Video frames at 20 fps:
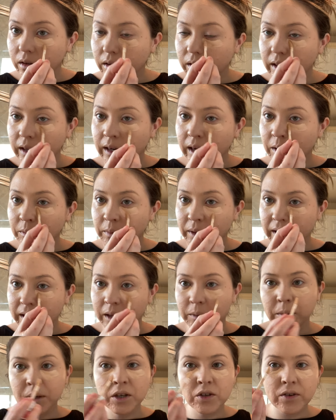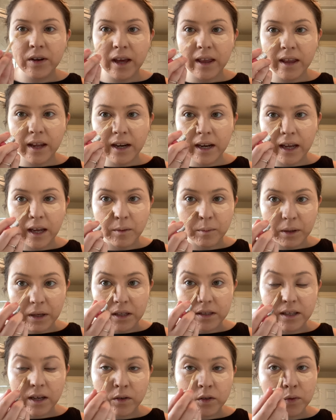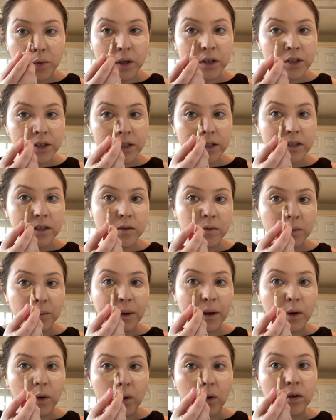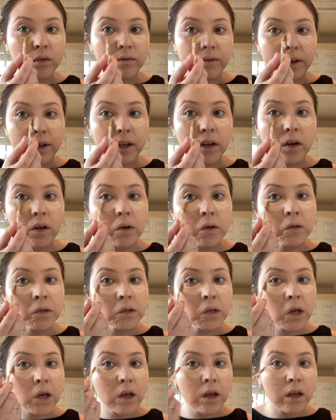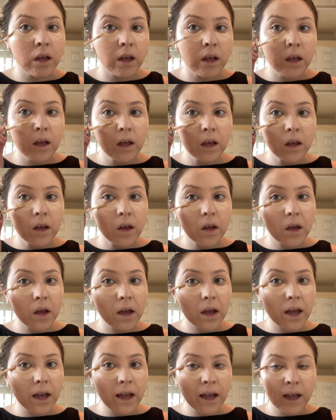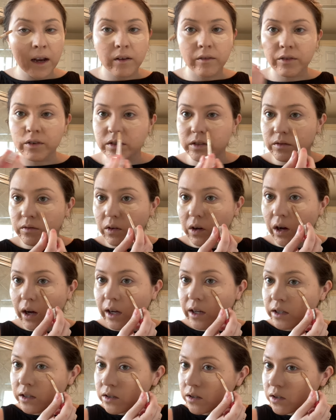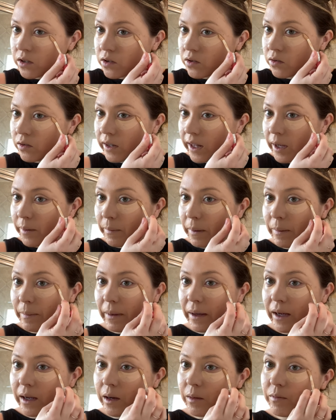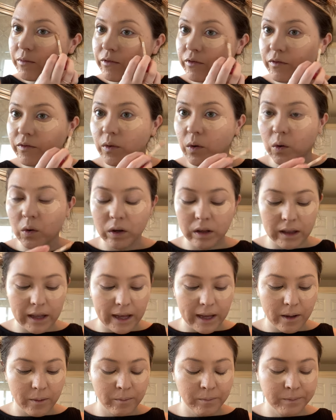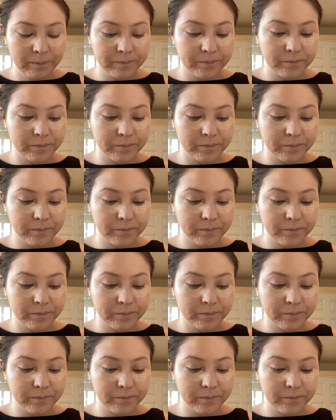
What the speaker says: I'm like, let me try that again, because I was watching some of my old videos. And first of all, I used to do like my makeup full glam.